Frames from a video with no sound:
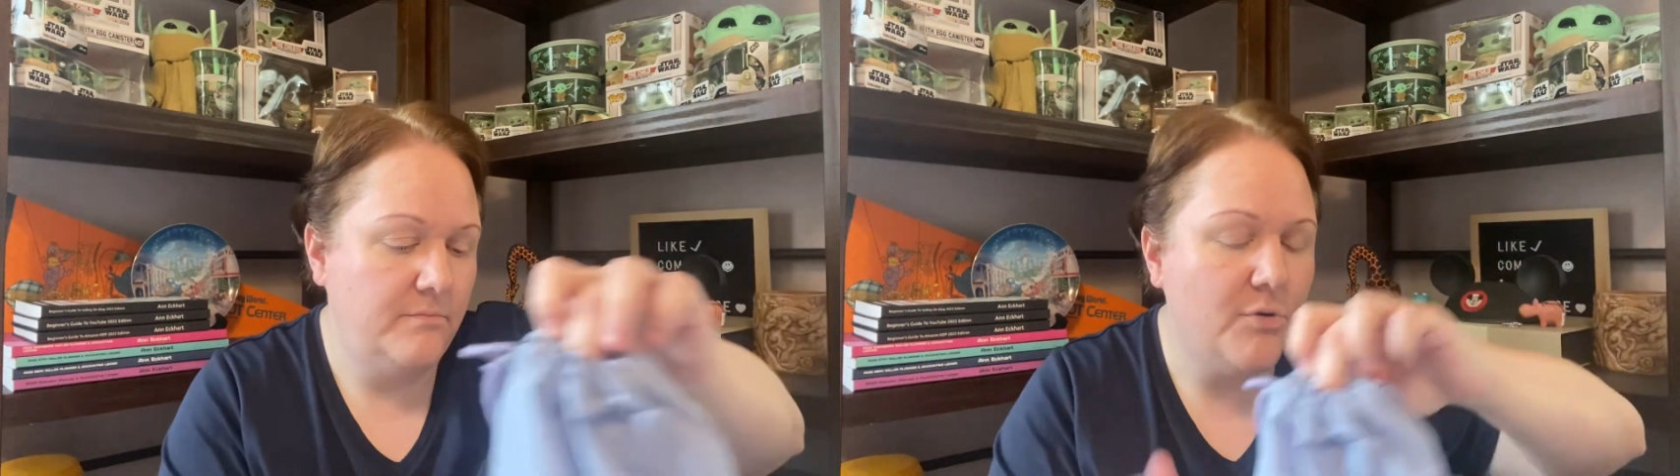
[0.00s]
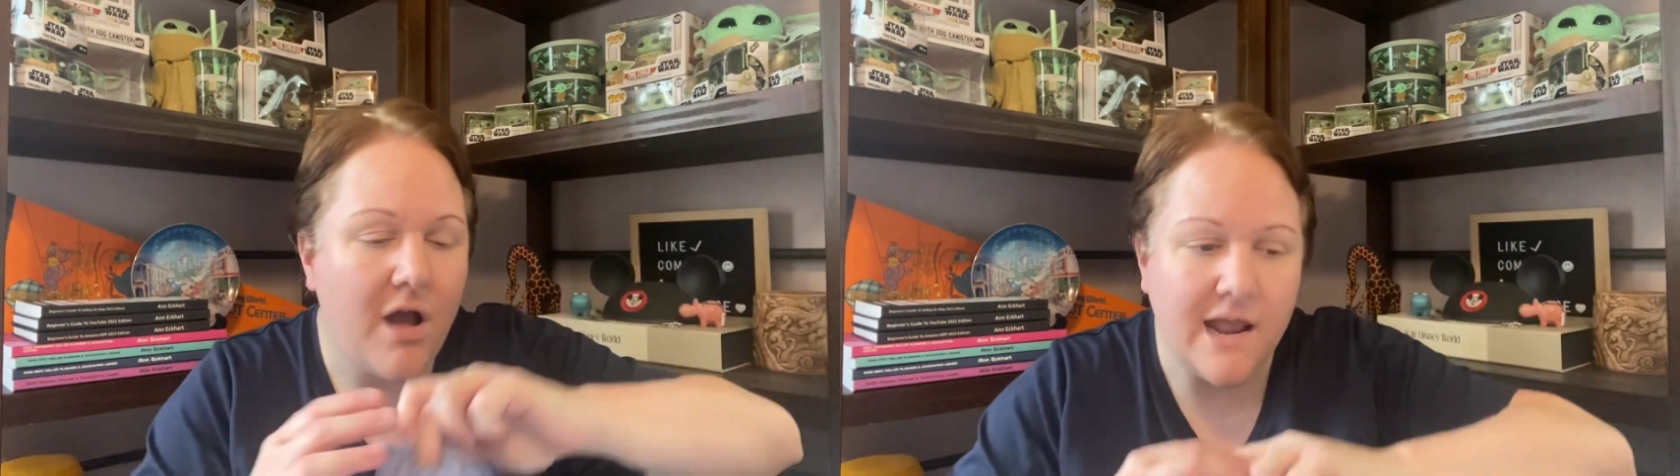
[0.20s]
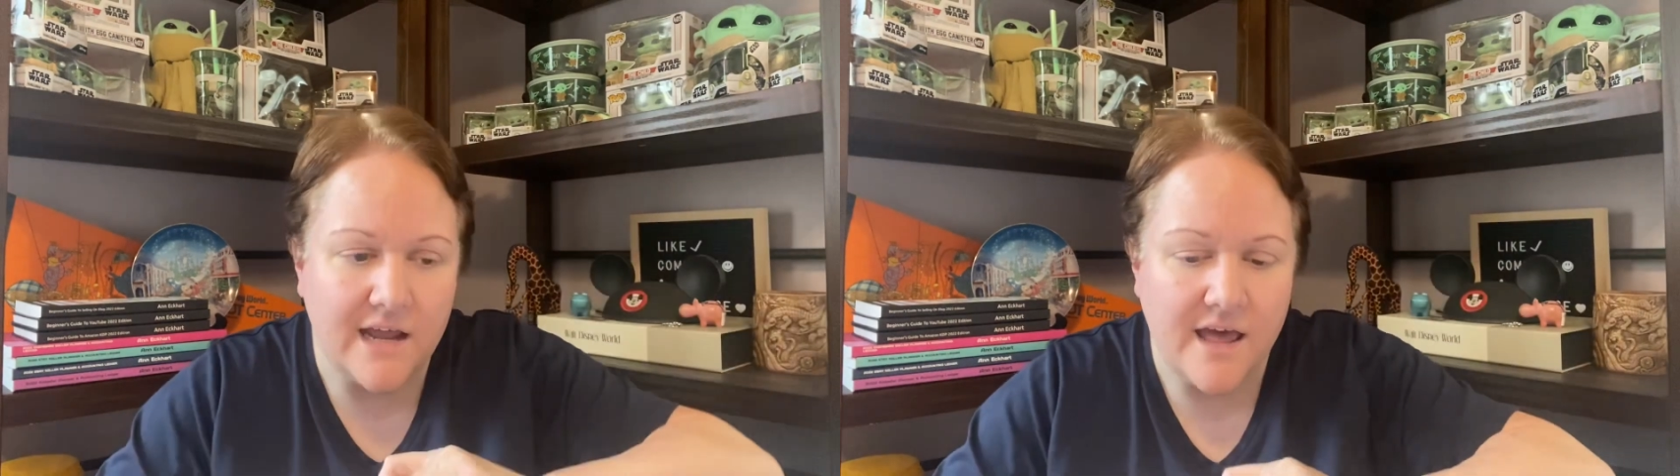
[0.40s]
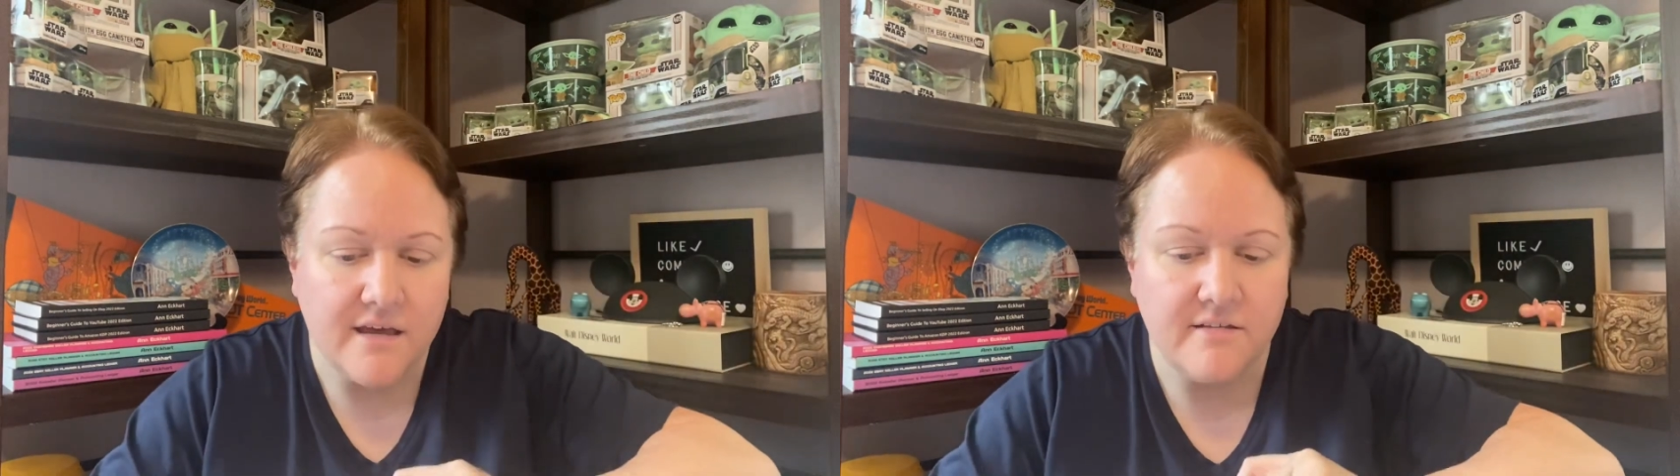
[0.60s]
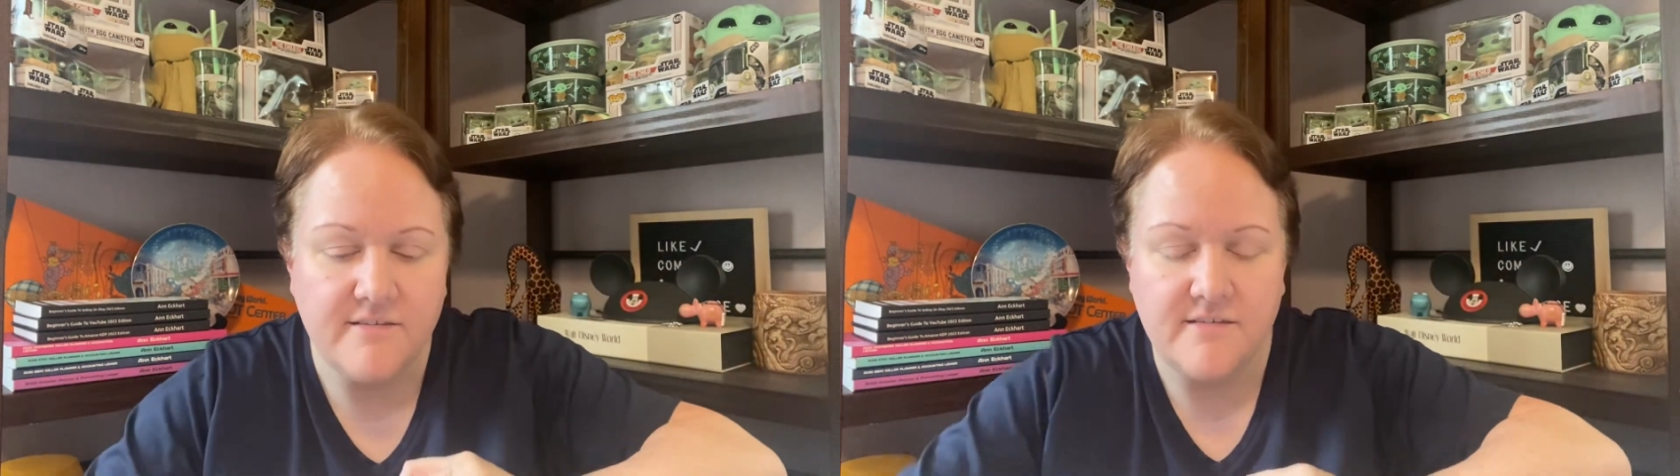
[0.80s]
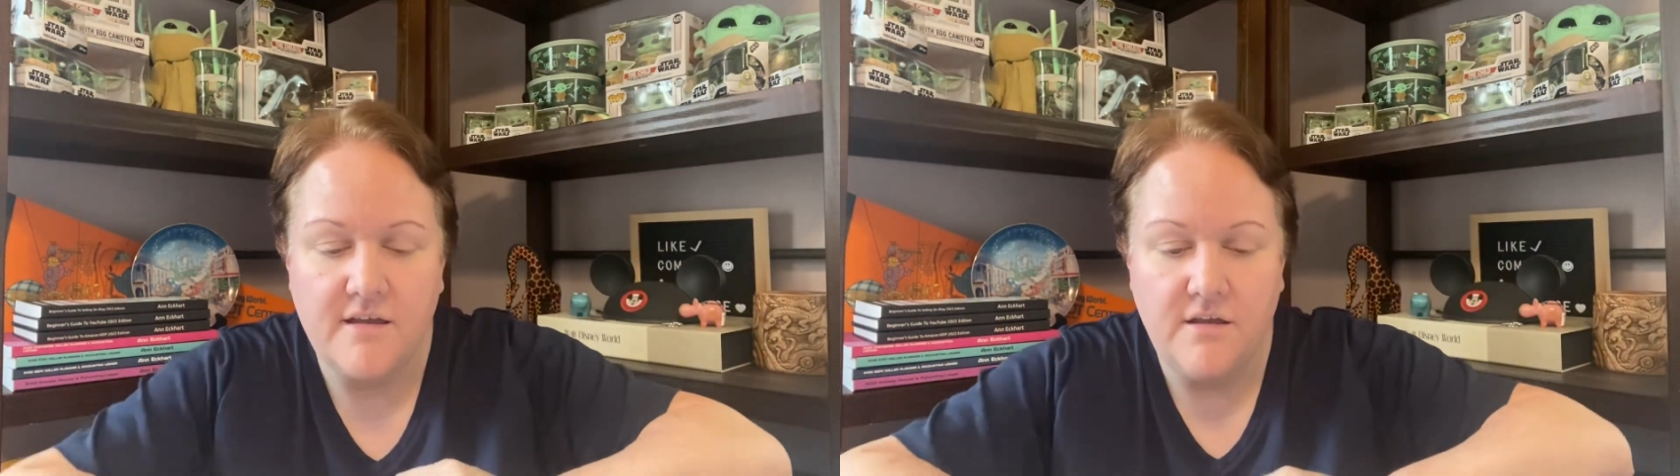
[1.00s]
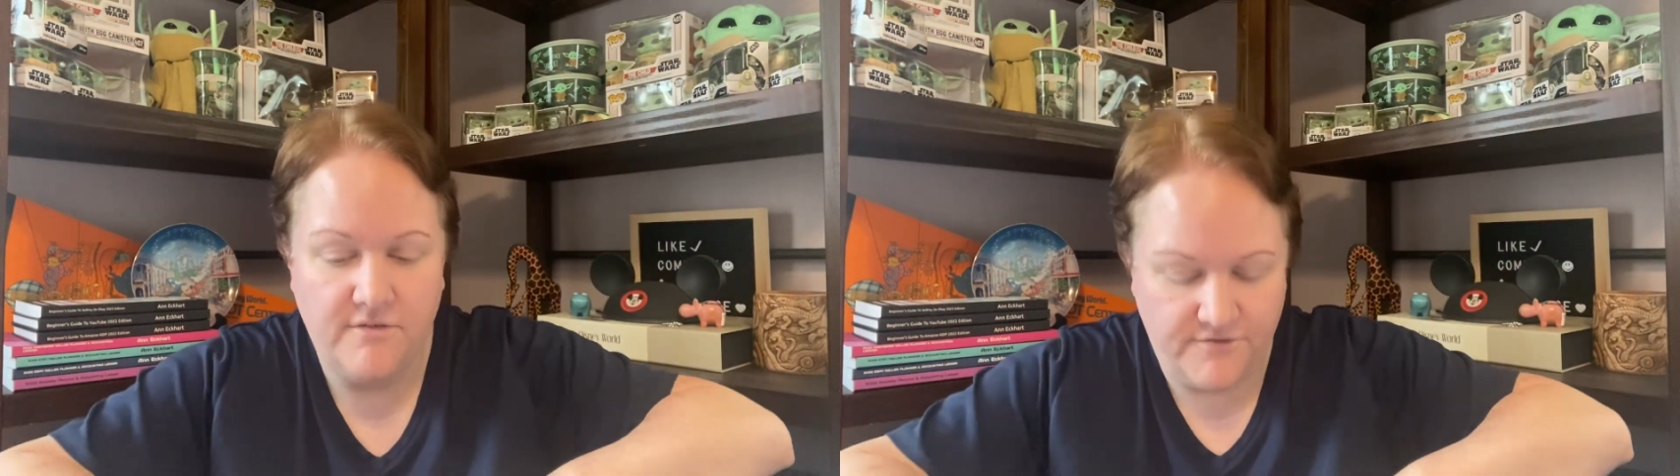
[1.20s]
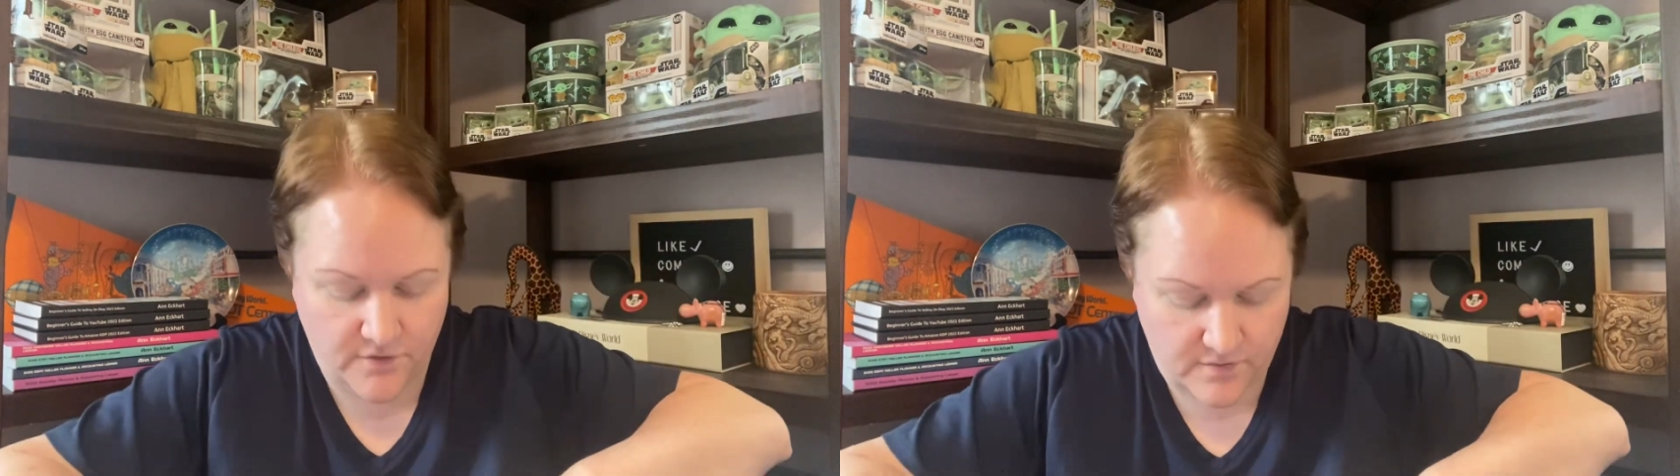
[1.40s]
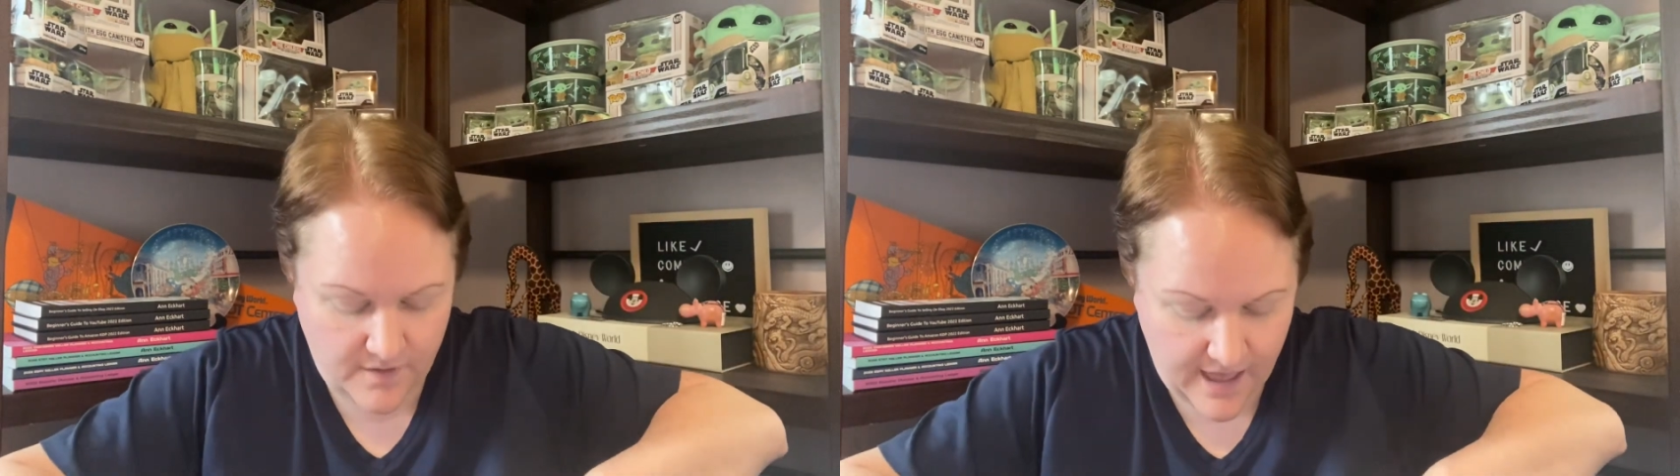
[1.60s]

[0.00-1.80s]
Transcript: products for